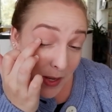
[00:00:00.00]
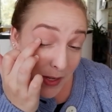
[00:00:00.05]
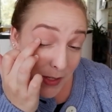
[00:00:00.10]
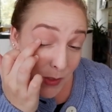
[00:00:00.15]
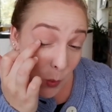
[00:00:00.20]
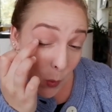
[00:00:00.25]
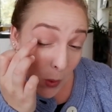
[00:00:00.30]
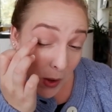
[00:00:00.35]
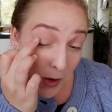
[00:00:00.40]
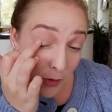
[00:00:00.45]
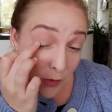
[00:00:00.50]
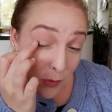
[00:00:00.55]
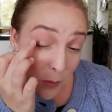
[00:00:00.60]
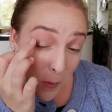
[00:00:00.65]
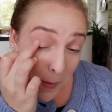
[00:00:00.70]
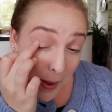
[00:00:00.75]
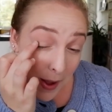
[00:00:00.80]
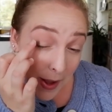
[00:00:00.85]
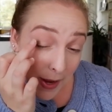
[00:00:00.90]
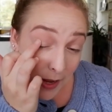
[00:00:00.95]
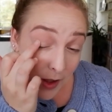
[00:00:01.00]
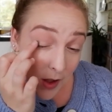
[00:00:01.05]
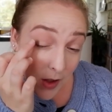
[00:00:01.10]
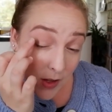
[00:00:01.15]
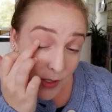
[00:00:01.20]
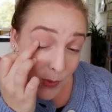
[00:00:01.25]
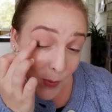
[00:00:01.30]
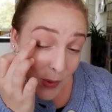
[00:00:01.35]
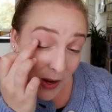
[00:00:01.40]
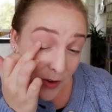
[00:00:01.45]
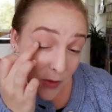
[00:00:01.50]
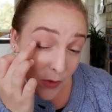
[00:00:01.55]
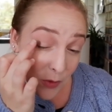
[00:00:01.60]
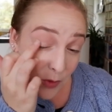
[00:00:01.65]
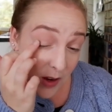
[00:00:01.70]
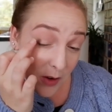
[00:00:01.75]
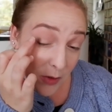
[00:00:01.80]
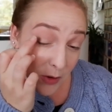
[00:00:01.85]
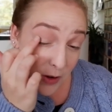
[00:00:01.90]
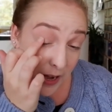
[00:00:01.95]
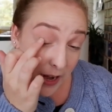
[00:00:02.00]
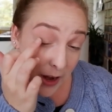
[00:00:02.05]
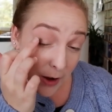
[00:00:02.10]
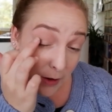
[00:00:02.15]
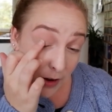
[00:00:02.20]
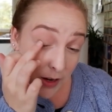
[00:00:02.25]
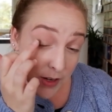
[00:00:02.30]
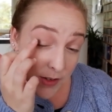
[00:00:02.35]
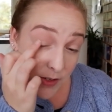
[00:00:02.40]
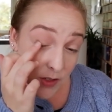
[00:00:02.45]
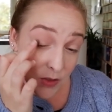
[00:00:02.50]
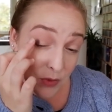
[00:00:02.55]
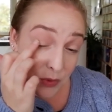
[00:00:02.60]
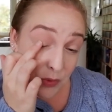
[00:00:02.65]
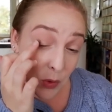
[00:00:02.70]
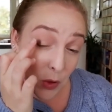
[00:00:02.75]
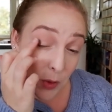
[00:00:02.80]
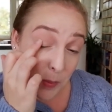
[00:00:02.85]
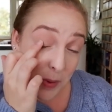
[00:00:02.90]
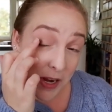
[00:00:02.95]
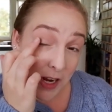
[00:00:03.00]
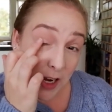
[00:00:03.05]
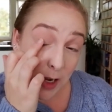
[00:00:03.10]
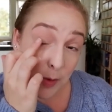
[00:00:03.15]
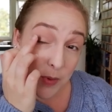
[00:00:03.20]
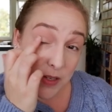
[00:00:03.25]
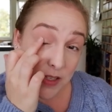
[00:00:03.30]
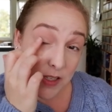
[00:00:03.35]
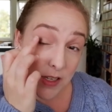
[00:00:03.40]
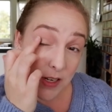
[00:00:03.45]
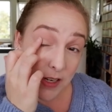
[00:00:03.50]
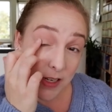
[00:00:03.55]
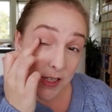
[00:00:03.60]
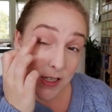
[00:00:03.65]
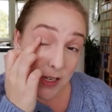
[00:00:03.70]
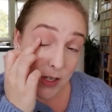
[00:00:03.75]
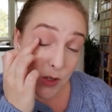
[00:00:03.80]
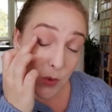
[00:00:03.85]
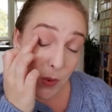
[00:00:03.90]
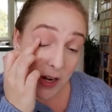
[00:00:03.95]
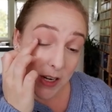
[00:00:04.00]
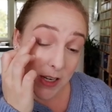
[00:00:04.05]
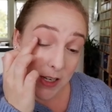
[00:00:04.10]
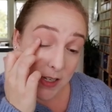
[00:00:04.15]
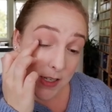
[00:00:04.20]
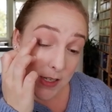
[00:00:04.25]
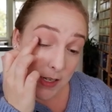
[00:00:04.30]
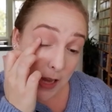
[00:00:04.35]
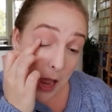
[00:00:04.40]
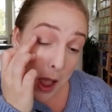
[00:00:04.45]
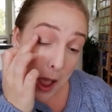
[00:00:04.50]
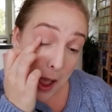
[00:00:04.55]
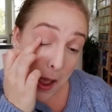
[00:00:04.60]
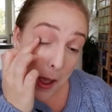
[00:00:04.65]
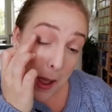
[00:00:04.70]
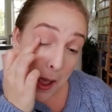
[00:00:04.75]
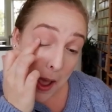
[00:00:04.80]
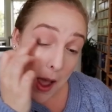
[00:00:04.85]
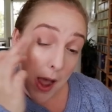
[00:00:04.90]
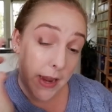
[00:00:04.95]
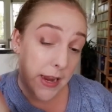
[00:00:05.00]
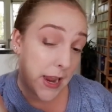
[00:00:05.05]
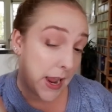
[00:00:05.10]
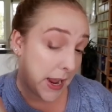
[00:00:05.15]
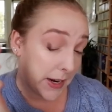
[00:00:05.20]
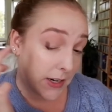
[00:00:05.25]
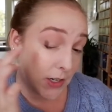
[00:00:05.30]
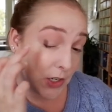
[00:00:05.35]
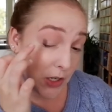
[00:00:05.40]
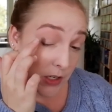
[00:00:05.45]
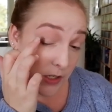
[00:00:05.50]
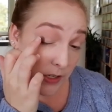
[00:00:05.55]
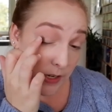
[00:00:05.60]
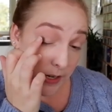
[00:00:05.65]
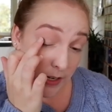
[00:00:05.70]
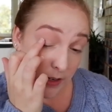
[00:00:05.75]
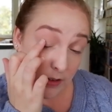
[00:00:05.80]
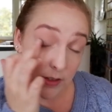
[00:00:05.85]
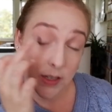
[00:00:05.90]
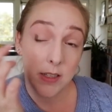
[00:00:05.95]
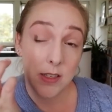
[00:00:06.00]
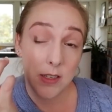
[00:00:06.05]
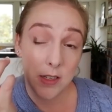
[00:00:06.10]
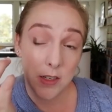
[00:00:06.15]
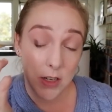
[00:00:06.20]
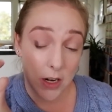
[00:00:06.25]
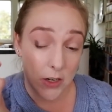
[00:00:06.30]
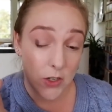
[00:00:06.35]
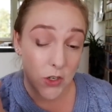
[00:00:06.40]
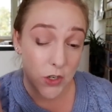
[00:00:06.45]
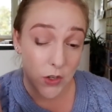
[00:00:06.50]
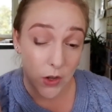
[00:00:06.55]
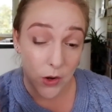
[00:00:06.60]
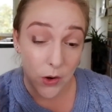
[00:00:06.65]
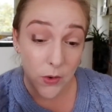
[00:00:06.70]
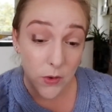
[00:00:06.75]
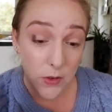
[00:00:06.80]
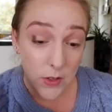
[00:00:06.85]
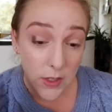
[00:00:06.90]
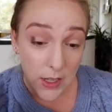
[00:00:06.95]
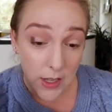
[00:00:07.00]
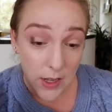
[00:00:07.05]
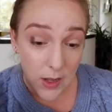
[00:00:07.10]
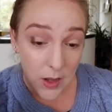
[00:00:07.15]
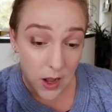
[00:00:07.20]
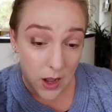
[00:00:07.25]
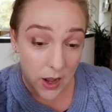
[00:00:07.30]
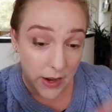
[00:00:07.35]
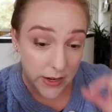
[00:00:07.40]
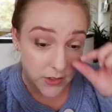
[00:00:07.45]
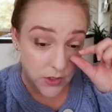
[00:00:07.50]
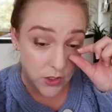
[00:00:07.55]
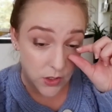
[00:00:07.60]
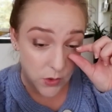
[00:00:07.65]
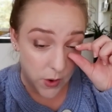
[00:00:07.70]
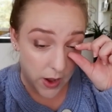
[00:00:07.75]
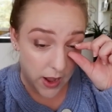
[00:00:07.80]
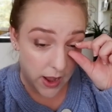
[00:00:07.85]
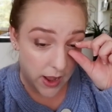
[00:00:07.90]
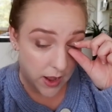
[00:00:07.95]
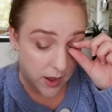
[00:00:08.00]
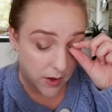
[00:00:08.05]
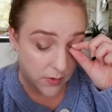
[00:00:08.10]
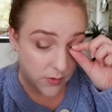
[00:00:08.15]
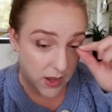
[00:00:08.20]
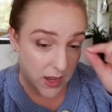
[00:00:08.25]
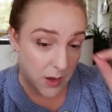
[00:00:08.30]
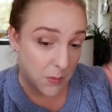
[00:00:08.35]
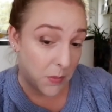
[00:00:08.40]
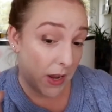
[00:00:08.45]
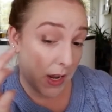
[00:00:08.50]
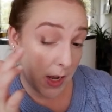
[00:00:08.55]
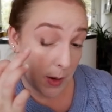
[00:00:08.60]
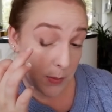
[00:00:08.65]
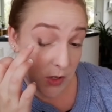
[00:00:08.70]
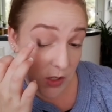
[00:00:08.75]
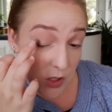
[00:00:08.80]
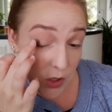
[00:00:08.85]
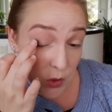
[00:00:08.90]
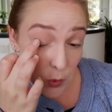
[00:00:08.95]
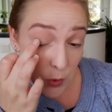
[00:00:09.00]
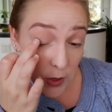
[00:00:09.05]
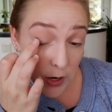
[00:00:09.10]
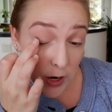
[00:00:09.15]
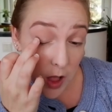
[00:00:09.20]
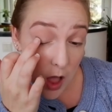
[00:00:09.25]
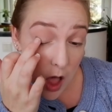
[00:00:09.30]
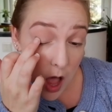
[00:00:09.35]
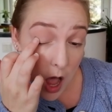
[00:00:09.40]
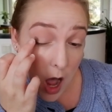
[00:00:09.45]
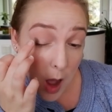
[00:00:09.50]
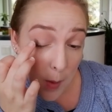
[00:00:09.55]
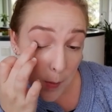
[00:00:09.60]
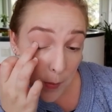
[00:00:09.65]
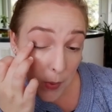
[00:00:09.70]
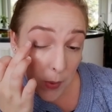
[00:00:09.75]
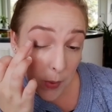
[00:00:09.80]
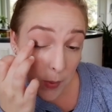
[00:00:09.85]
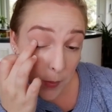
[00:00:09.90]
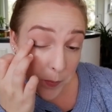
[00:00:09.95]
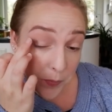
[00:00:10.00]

because one of my ultimate favorite eras for makeup is the 1920s. I actually, it's in Dutch though, I do have a makeup tutorial up